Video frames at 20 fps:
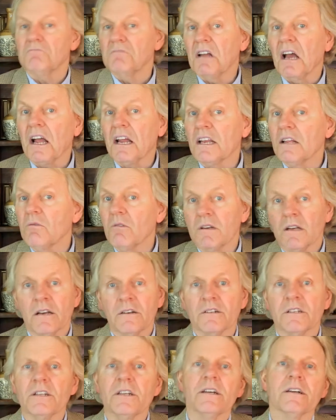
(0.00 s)
90,
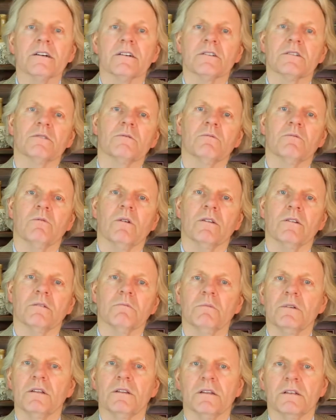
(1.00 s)
100 years, whether
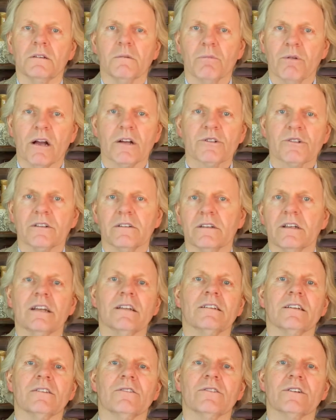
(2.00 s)
it be the Depression in the
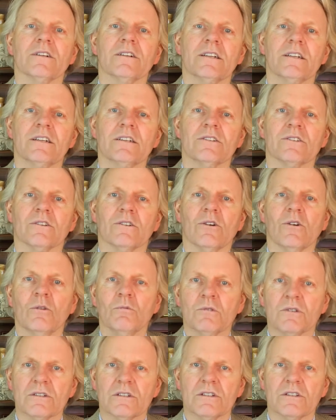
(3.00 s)
1930s or
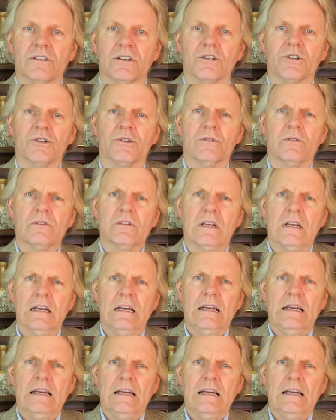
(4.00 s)
homelessness issues